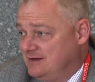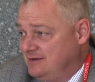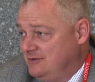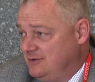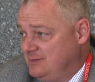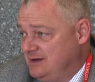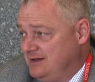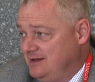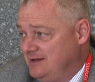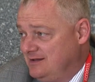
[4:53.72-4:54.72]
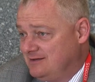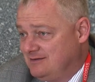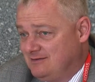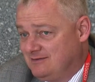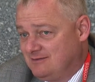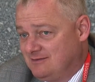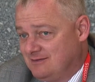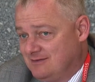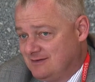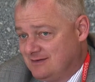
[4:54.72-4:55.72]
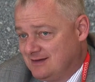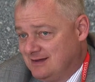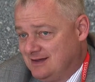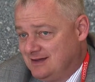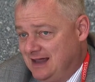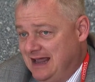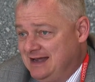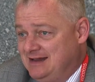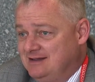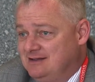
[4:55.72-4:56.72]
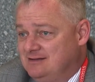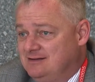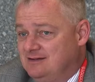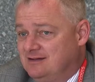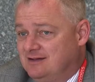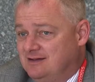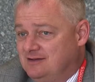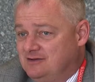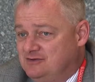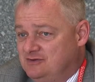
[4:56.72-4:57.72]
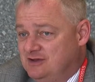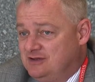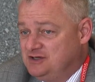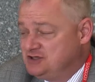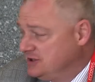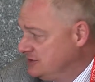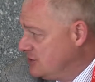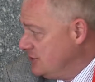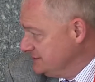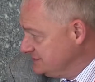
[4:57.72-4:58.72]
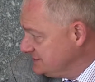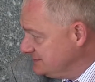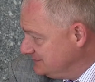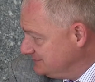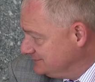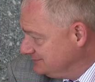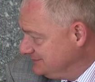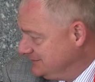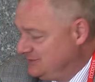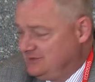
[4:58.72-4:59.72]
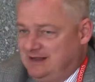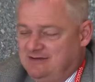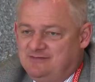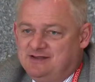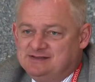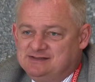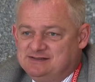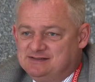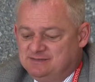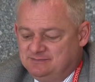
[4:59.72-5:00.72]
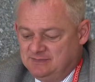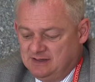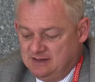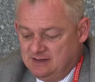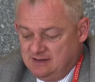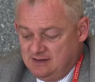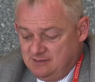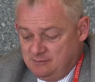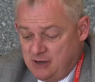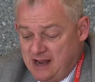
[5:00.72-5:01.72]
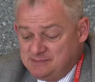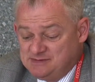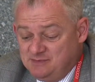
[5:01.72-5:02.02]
are normally adding additional costs to the healthcare system, perhaps